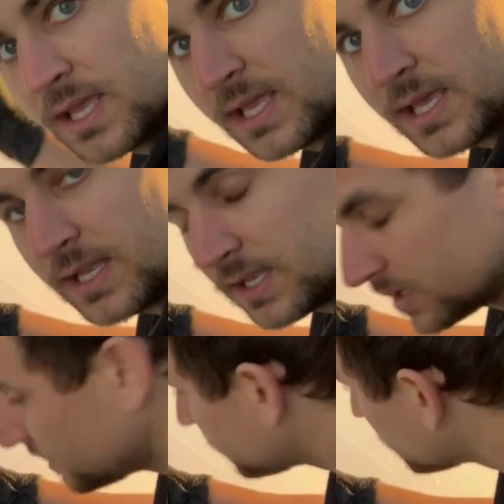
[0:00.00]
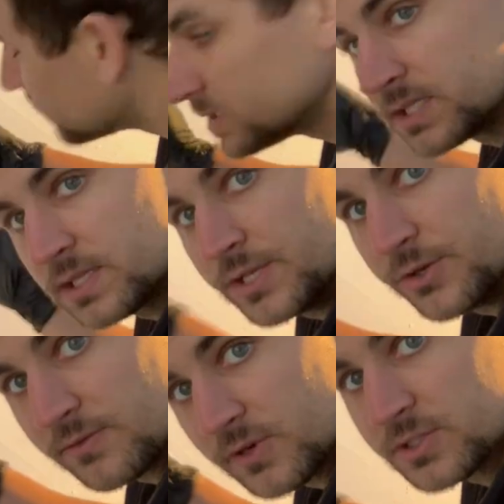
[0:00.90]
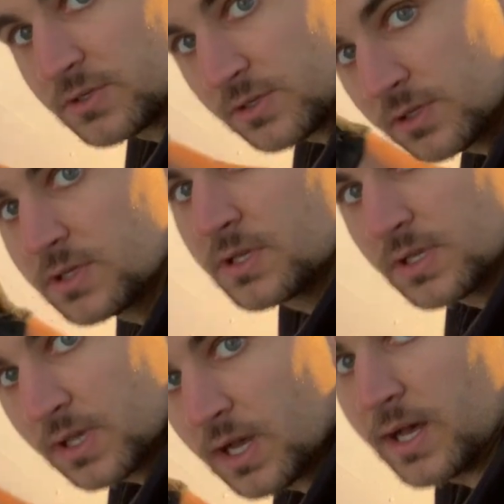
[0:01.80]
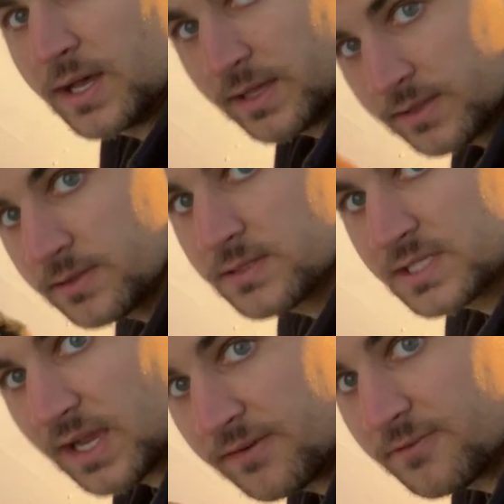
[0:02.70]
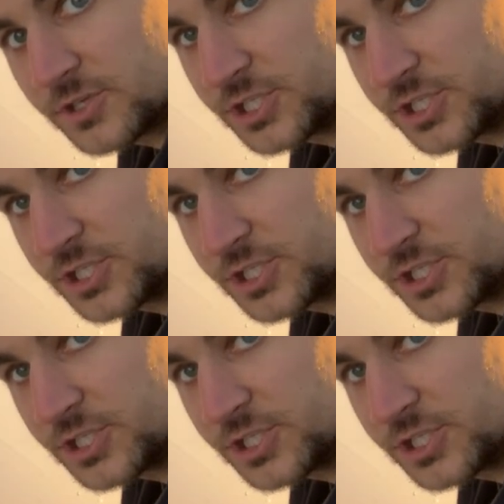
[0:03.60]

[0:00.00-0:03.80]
and this is the universal sign for